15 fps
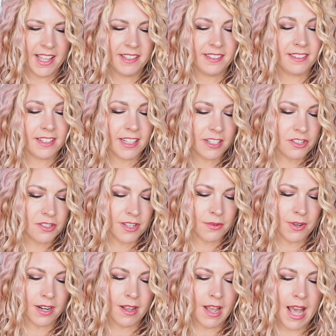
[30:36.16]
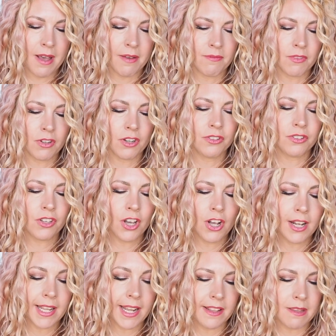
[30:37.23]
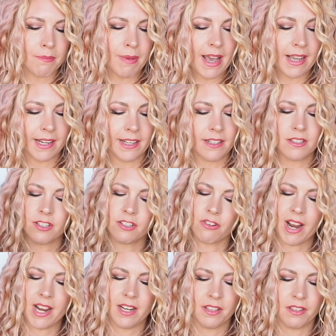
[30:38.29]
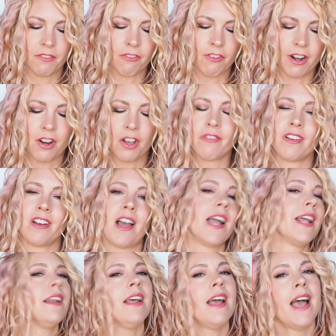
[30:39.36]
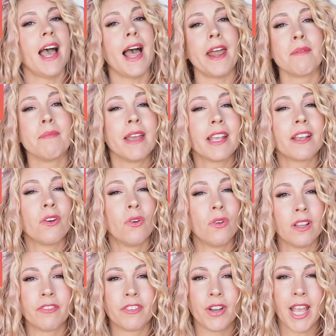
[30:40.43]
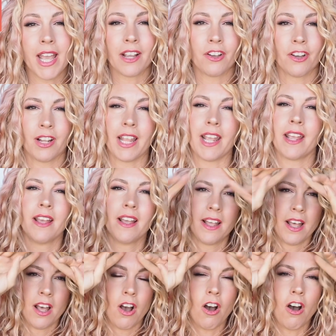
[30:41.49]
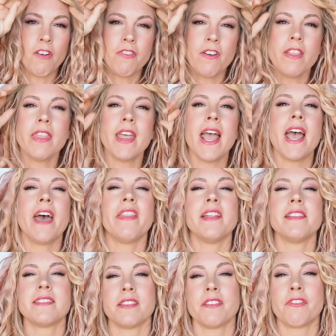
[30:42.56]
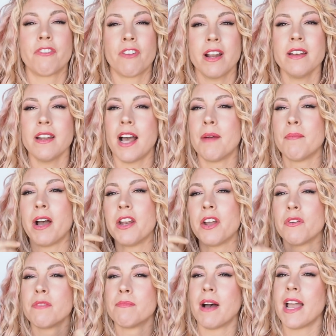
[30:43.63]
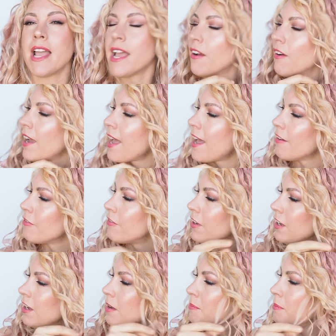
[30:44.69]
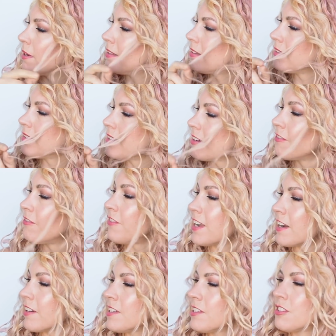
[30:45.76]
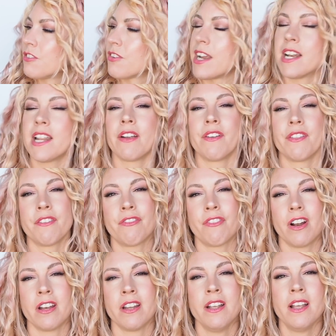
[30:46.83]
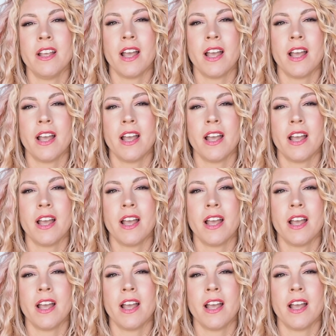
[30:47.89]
This is an interesting one. Goes curly at the back and straight at the front overnight. How to make all of your hair curly. Often the hair that's at the front, I know with my hair I have pieces that are very straight here at the front.